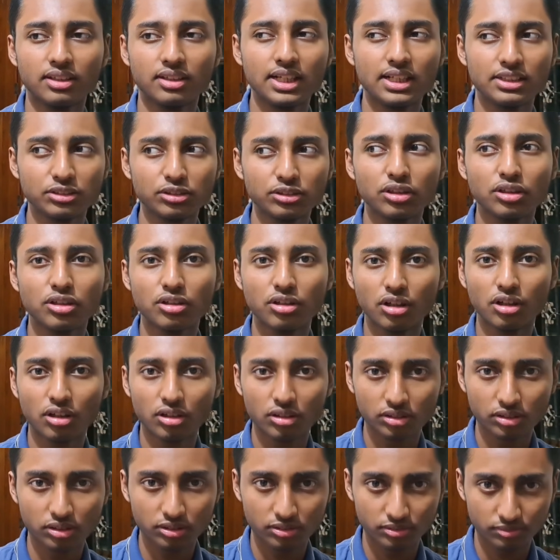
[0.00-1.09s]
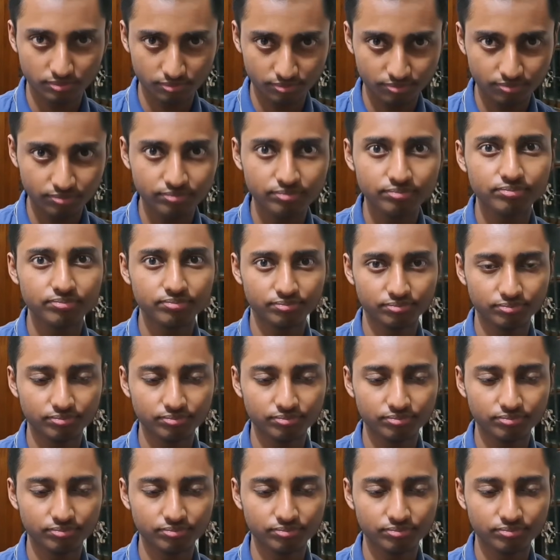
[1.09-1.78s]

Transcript: like full solve